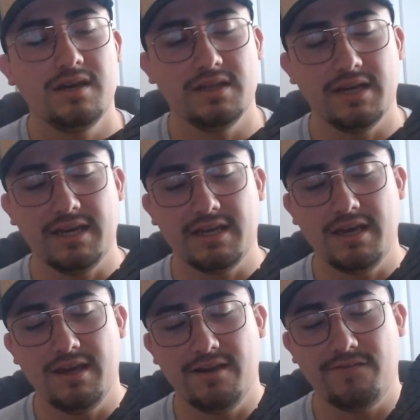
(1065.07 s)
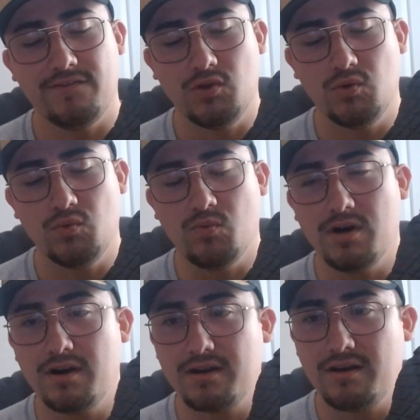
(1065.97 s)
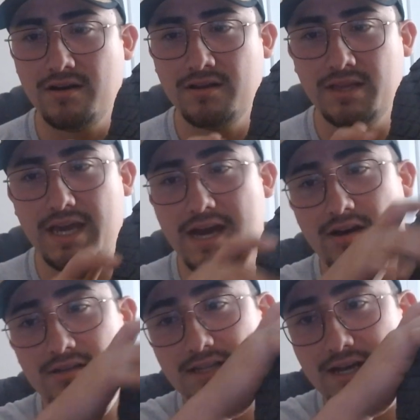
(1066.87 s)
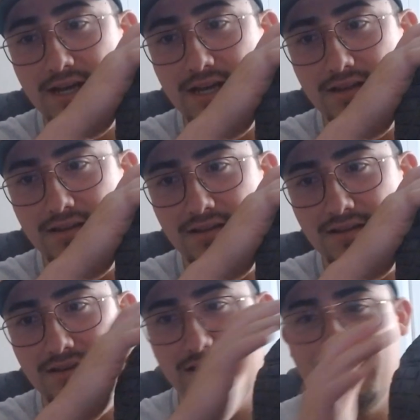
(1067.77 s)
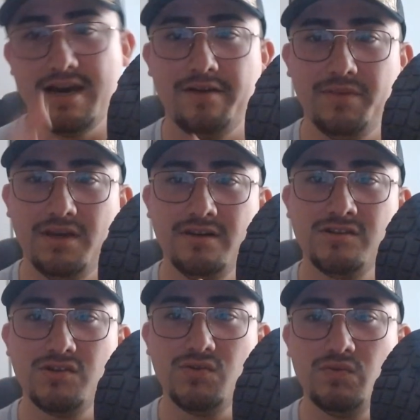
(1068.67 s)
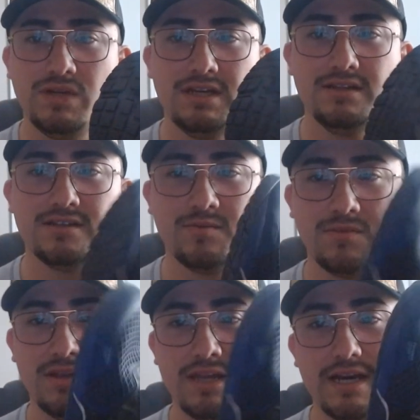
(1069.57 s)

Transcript: like if you walk on the outside, that means you need something that